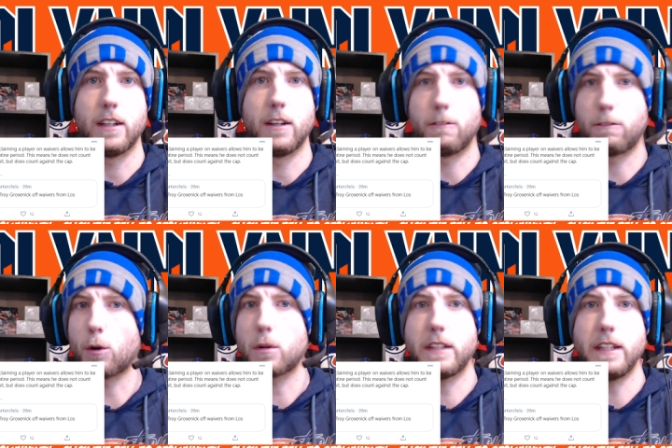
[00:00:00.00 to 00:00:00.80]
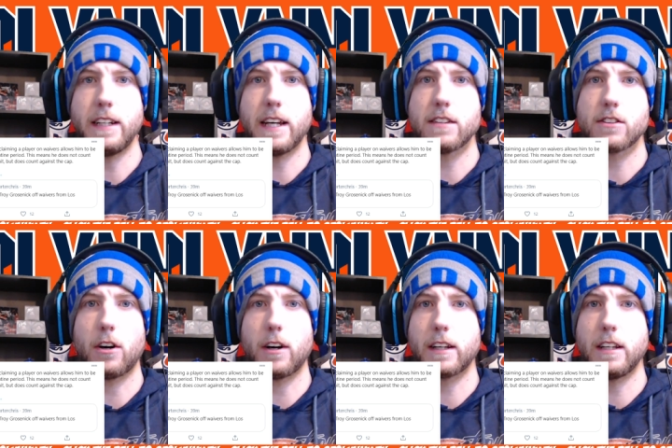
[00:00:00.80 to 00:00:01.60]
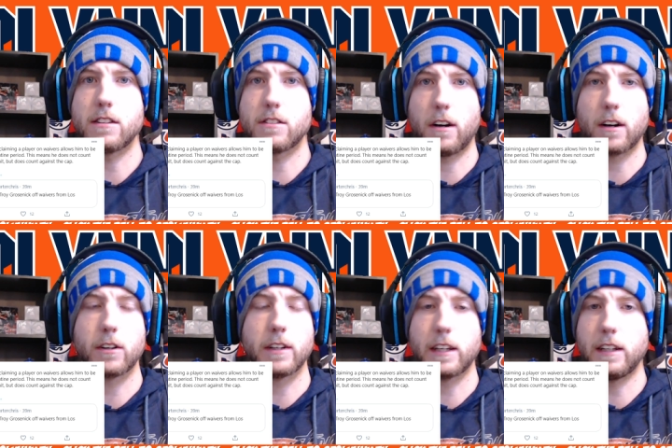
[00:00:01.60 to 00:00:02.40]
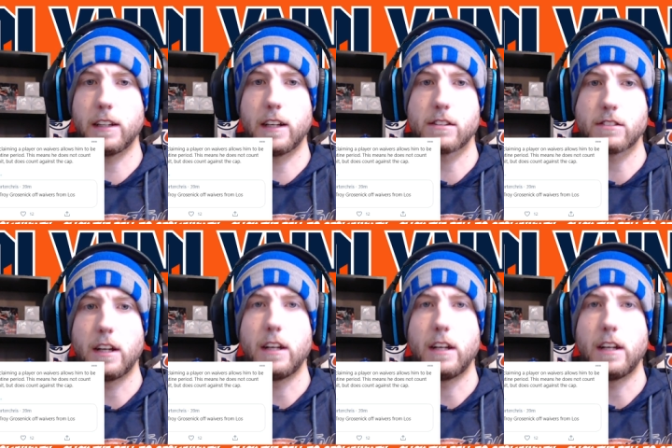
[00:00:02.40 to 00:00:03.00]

14 days of hockey is not going to kill us